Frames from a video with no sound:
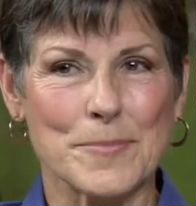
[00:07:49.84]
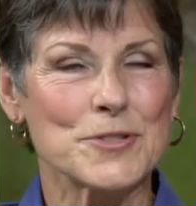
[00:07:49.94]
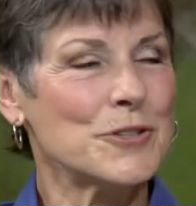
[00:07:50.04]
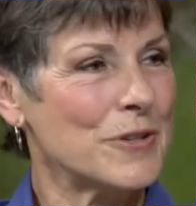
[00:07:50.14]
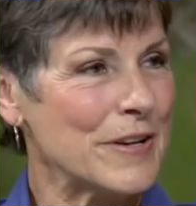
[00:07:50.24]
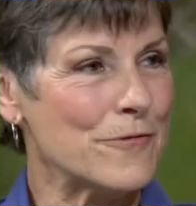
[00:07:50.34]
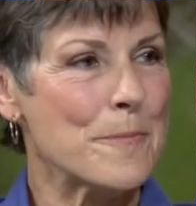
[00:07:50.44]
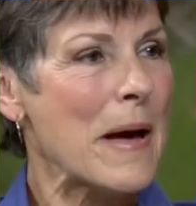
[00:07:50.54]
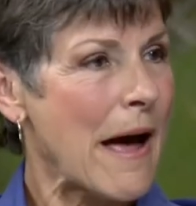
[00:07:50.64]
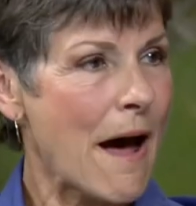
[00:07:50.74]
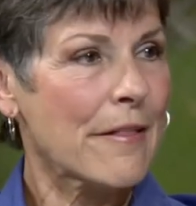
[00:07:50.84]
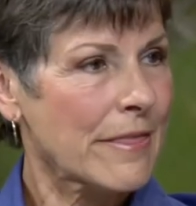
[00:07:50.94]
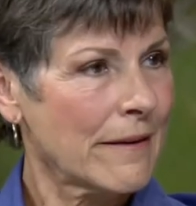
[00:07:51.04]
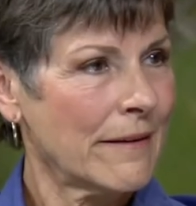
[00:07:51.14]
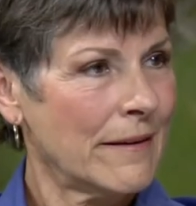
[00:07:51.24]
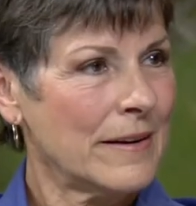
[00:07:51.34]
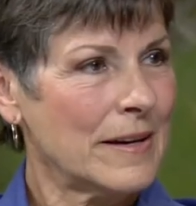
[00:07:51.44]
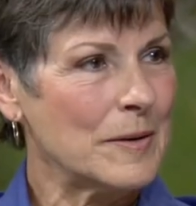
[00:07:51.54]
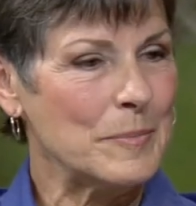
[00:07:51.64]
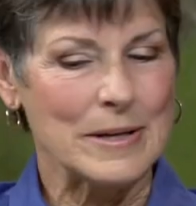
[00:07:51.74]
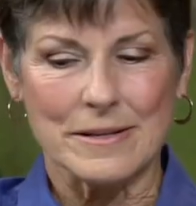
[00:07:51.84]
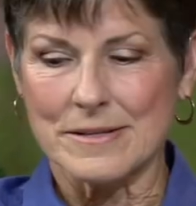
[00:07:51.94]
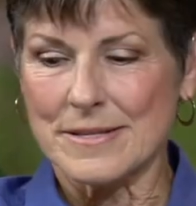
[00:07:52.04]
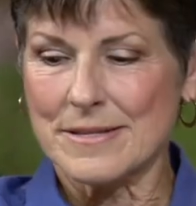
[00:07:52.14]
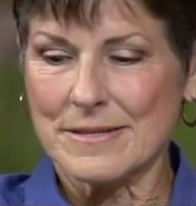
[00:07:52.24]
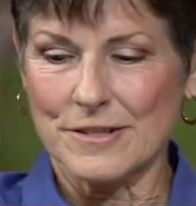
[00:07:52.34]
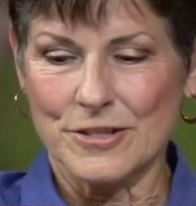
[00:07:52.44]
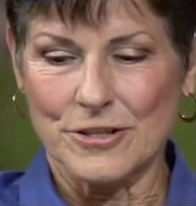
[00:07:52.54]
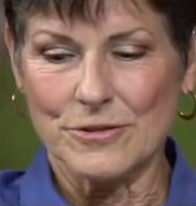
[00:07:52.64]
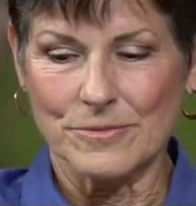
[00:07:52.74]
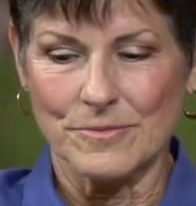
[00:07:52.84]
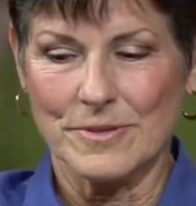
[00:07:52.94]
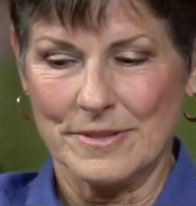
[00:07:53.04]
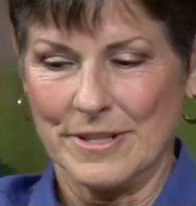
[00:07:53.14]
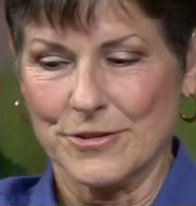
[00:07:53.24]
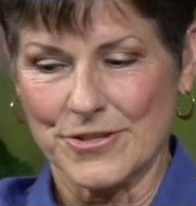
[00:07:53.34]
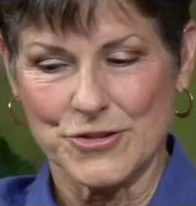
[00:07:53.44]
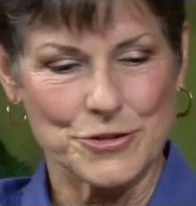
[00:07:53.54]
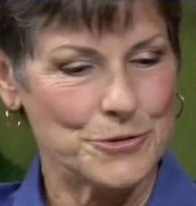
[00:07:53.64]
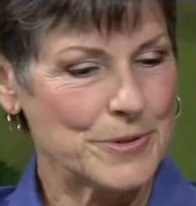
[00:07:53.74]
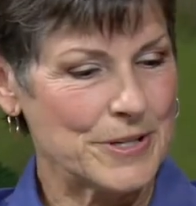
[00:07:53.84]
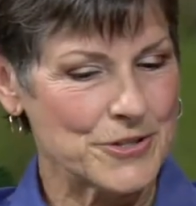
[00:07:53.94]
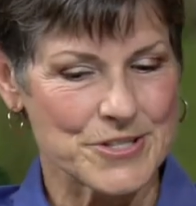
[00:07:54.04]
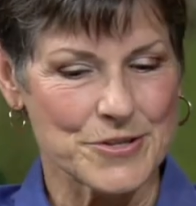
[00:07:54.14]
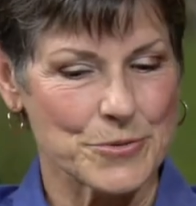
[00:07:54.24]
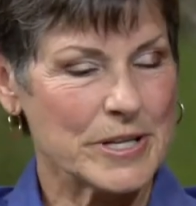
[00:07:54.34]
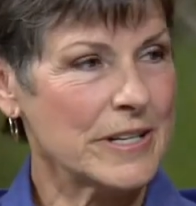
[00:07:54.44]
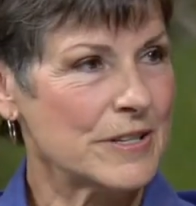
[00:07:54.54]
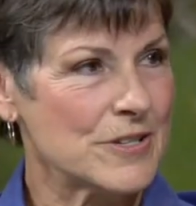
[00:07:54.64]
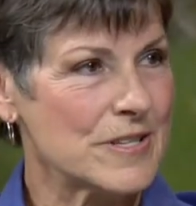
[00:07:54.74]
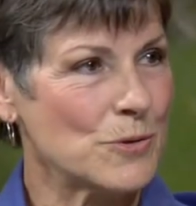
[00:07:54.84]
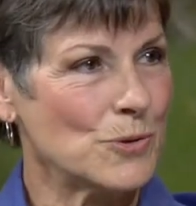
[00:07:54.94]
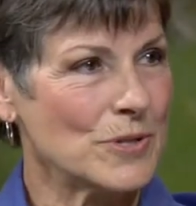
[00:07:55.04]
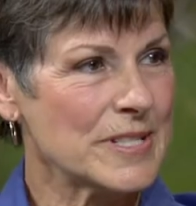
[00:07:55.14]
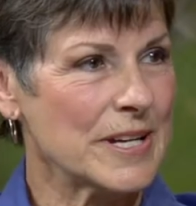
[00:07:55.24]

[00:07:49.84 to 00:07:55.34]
opportunity for math because, you know, here's two, here's three, here's the whole